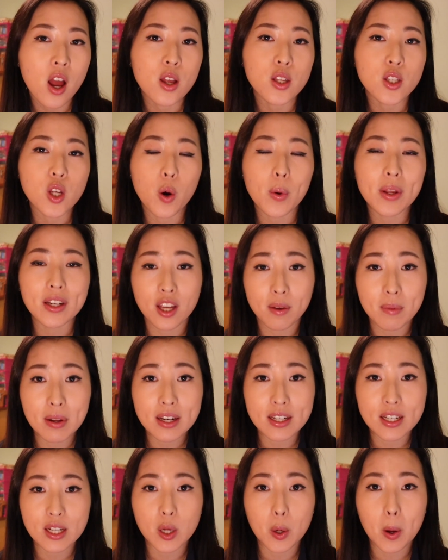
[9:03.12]
So in
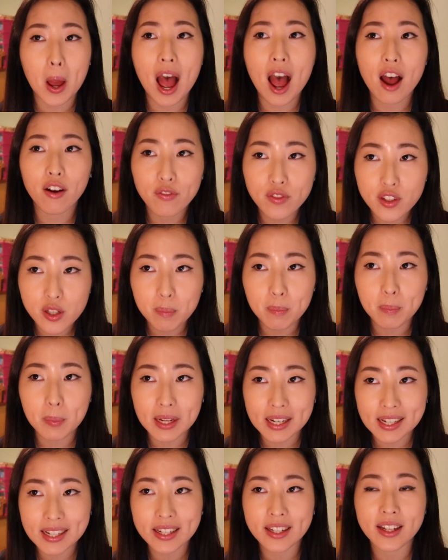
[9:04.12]
community, you have to
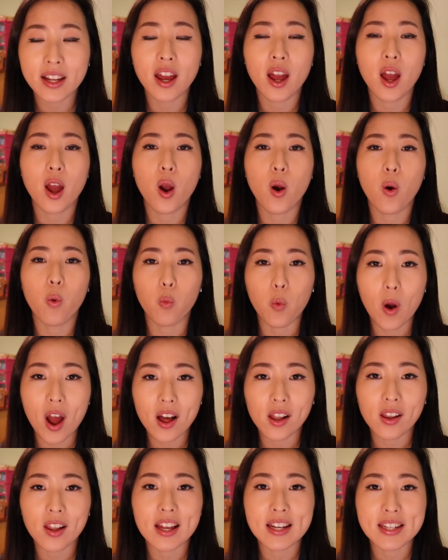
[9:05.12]
be
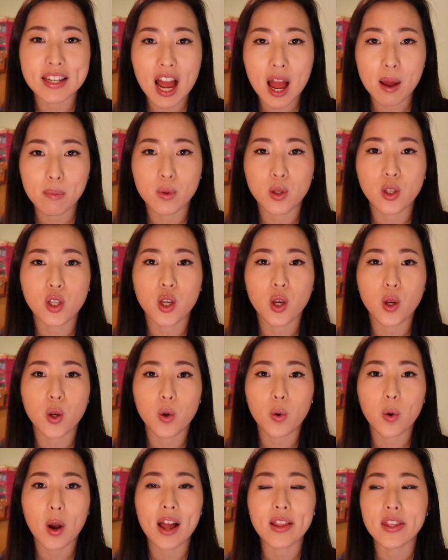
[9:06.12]
well adapted
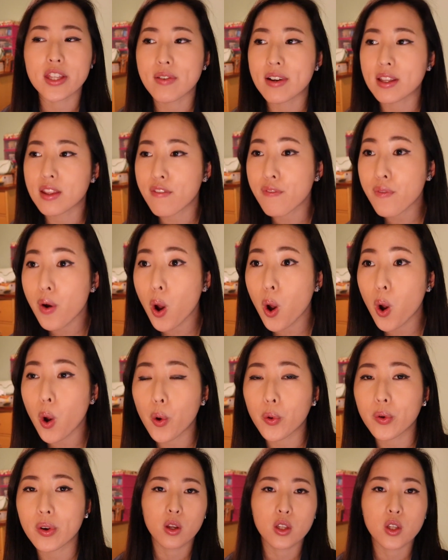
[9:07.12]
to answering the
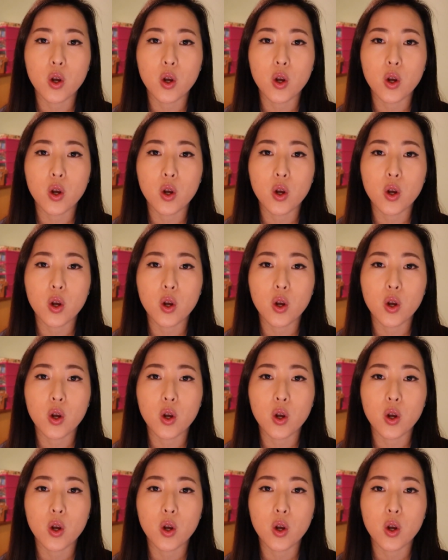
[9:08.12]
phone,